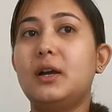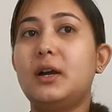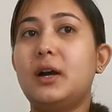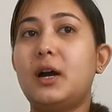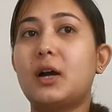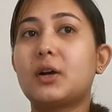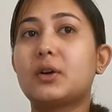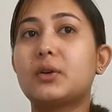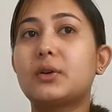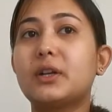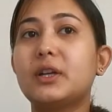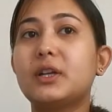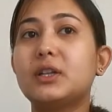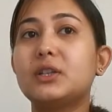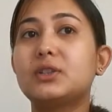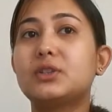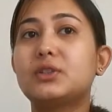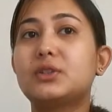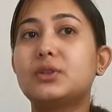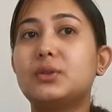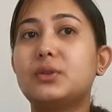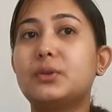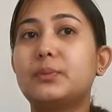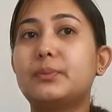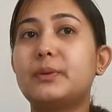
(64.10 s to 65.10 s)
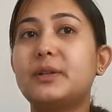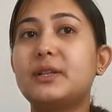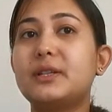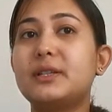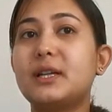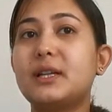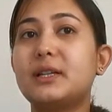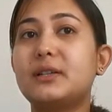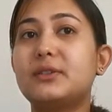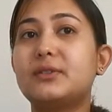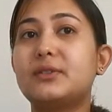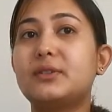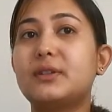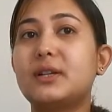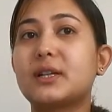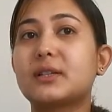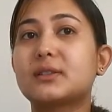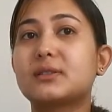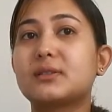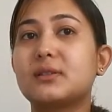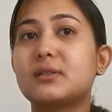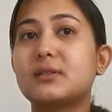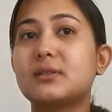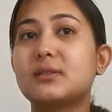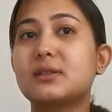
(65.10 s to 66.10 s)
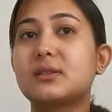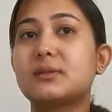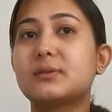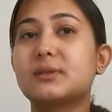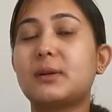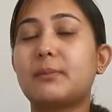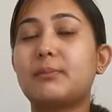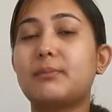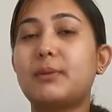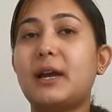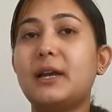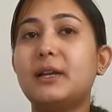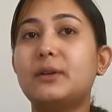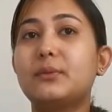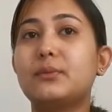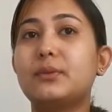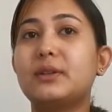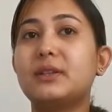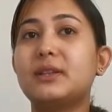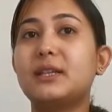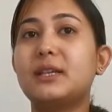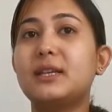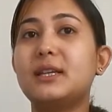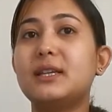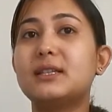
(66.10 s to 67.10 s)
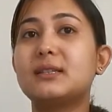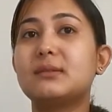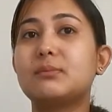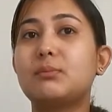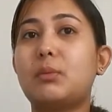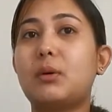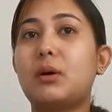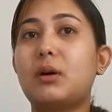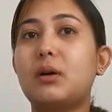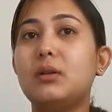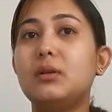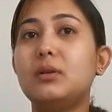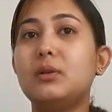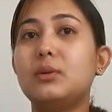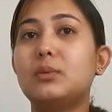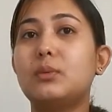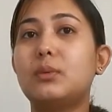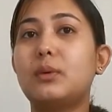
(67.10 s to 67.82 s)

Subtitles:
According to printed directions supplied with each ball,